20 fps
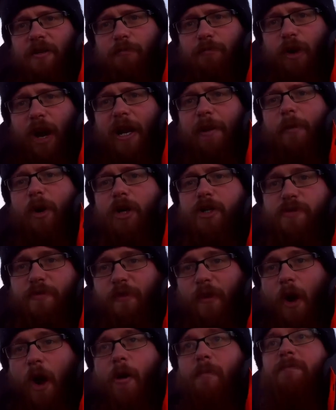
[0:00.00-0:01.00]
Pretty much
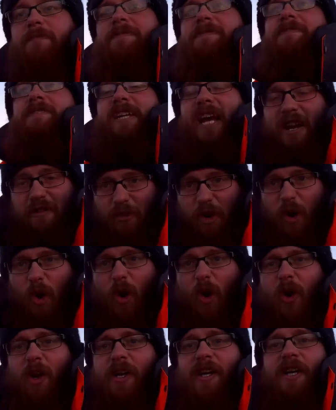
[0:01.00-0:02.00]
from the
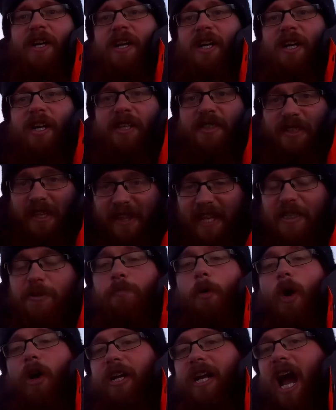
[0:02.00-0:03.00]
intro to this
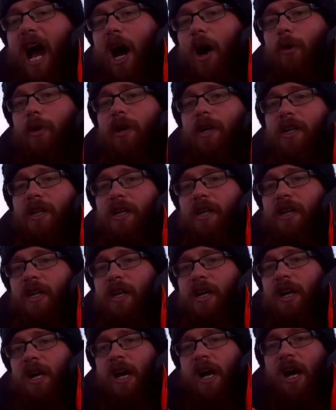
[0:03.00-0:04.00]
point now,
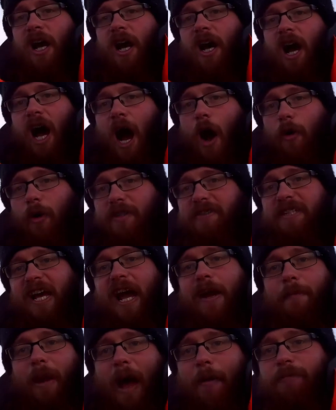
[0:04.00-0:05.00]
I will
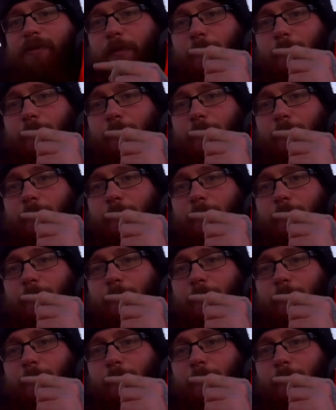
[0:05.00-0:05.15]
time lapse